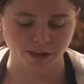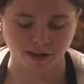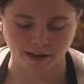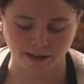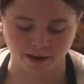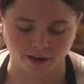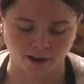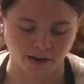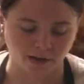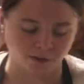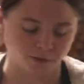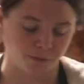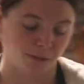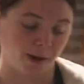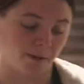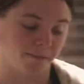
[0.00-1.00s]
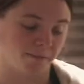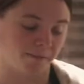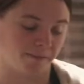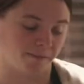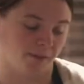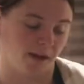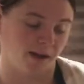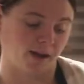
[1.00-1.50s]
I grew up
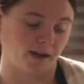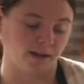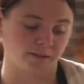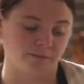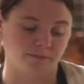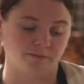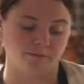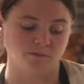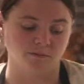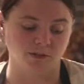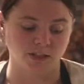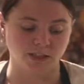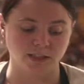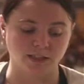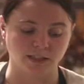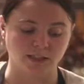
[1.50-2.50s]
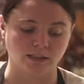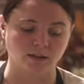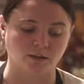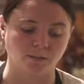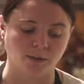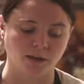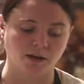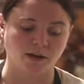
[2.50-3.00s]
just a little
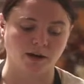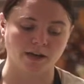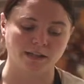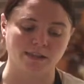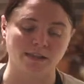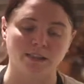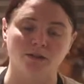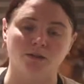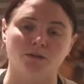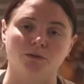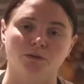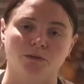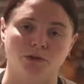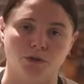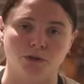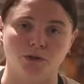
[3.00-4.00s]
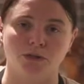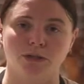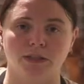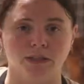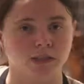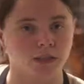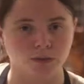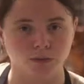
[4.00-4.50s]
bit, I still use
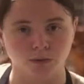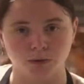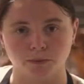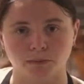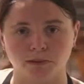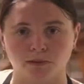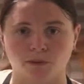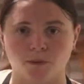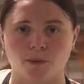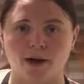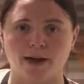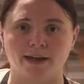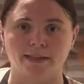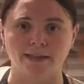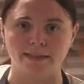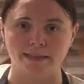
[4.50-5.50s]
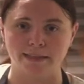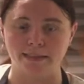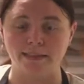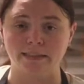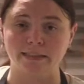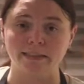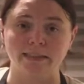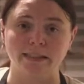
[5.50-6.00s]
this saucepan quite
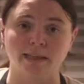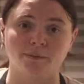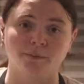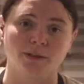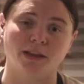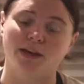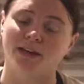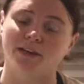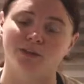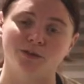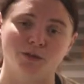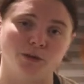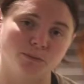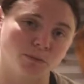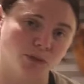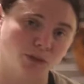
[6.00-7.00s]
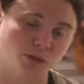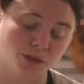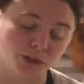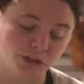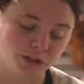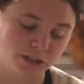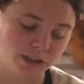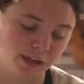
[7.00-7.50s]
consistently with any soups or
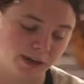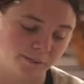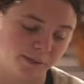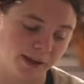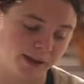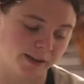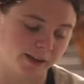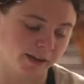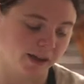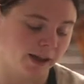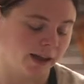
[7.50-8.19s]
stews that I make.